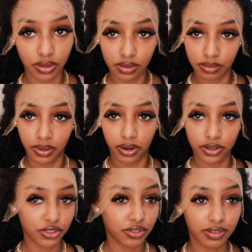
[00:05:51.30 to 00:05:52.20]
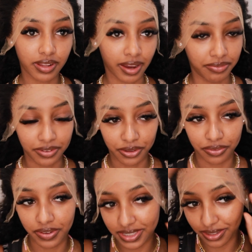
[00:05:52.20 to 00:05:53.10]
Oh my gosh, I feel the
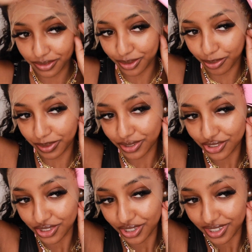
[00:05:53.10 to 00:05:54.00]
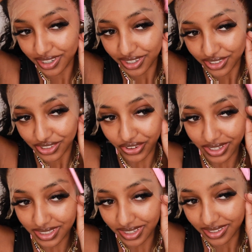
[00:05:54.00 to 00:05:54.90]
facelift so much. It's
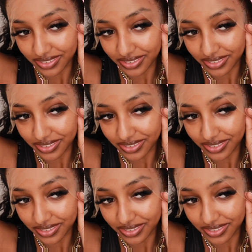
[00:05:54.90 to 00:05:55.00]
crazy.